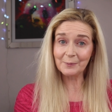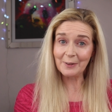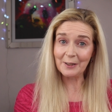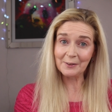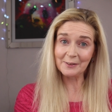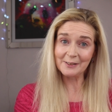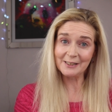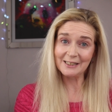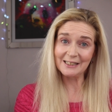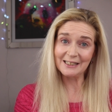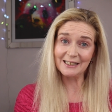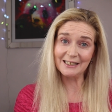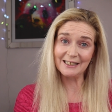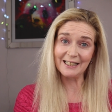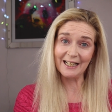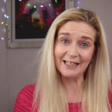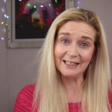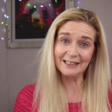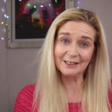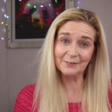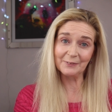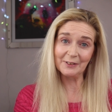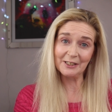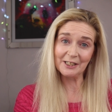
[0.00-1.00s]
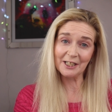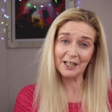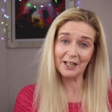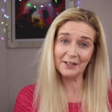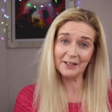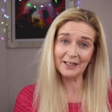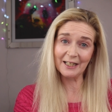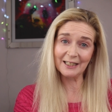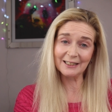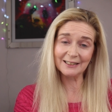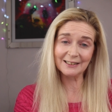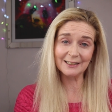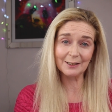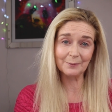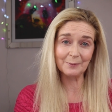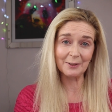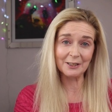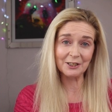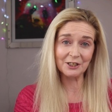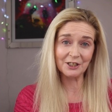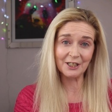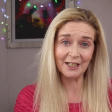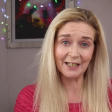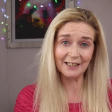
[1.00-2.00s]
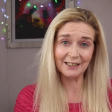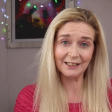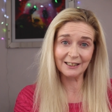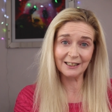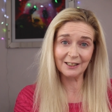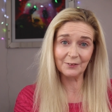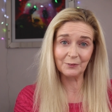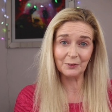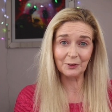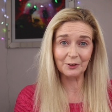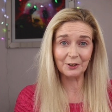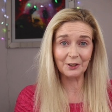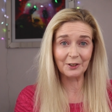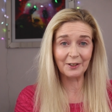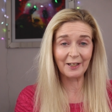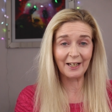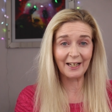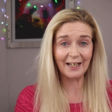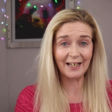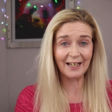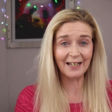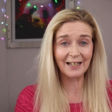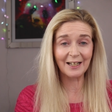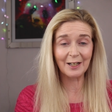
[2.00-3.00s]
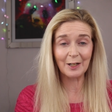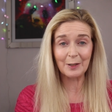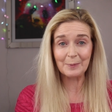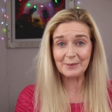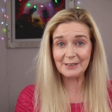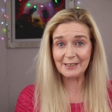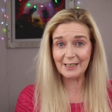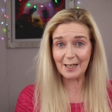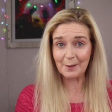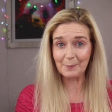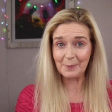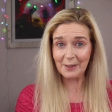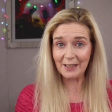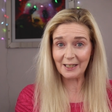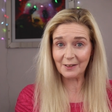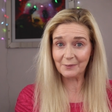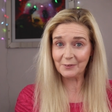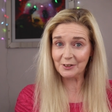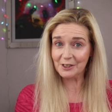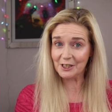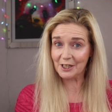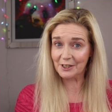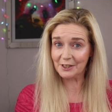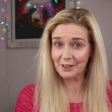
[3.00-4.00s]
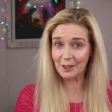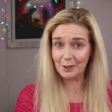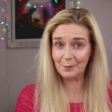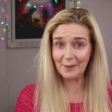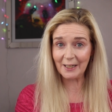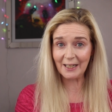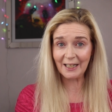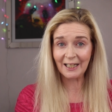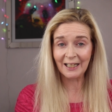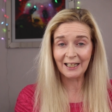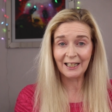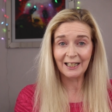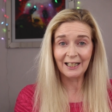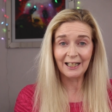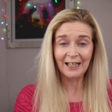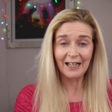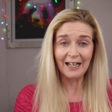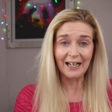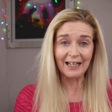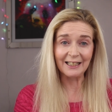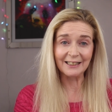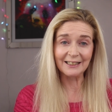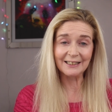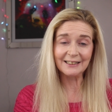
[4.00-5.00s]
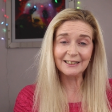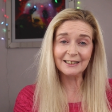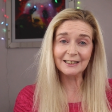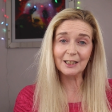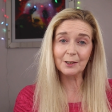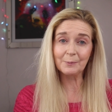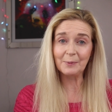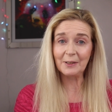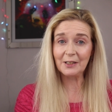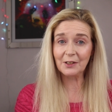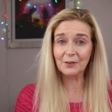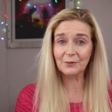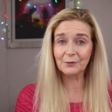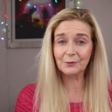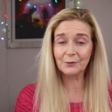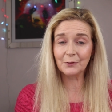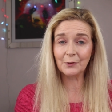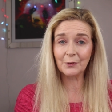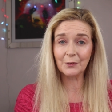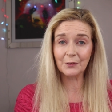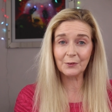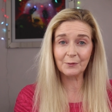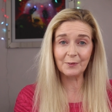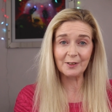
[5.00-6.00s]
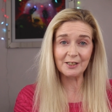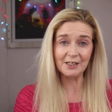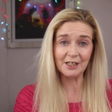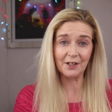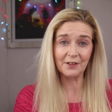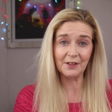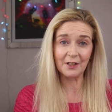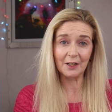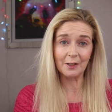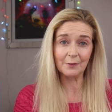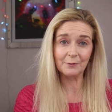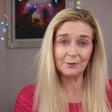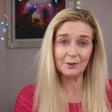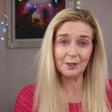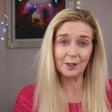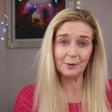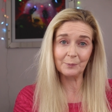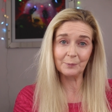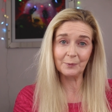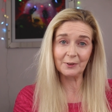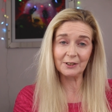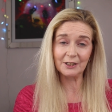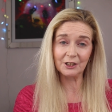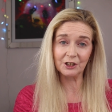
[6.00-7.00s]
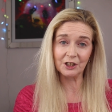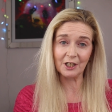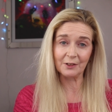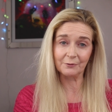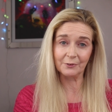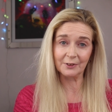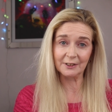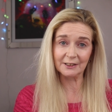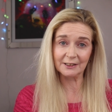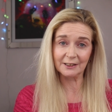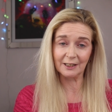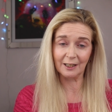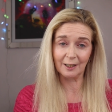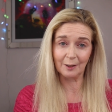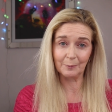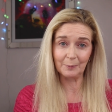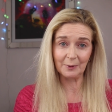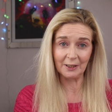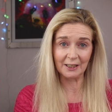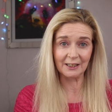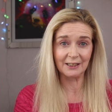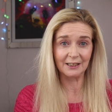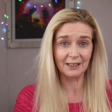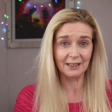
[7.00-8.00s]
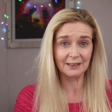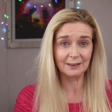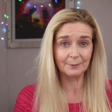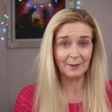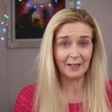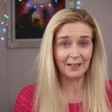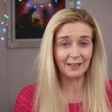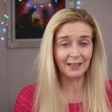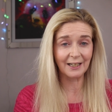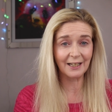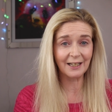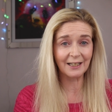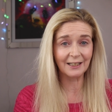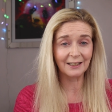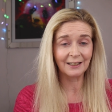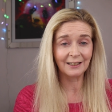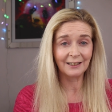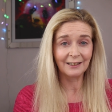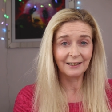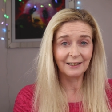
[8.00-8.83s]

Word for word: Welcome to today's video and to my channel if you're new here. I'm Debbie if you don't know me and this is going to be the fourth video that I've done with the Jeffree Star Blood Lust palette.